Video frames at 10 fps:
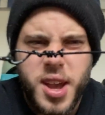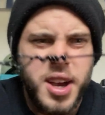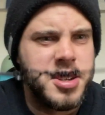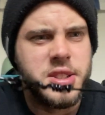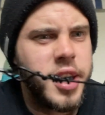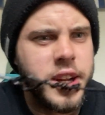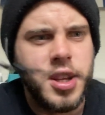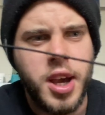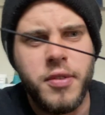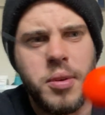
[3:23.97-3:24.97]
I just like to
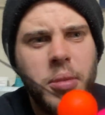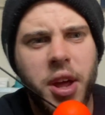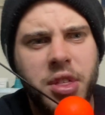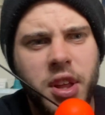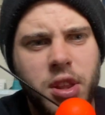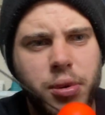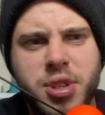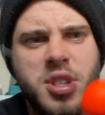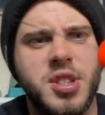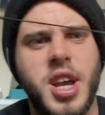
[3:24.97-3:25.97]
have them. I think they also
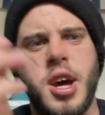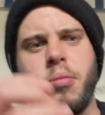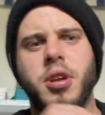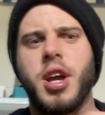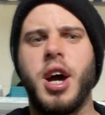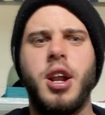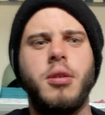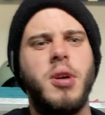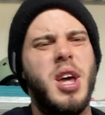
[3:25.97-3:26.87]
just add a bit of color,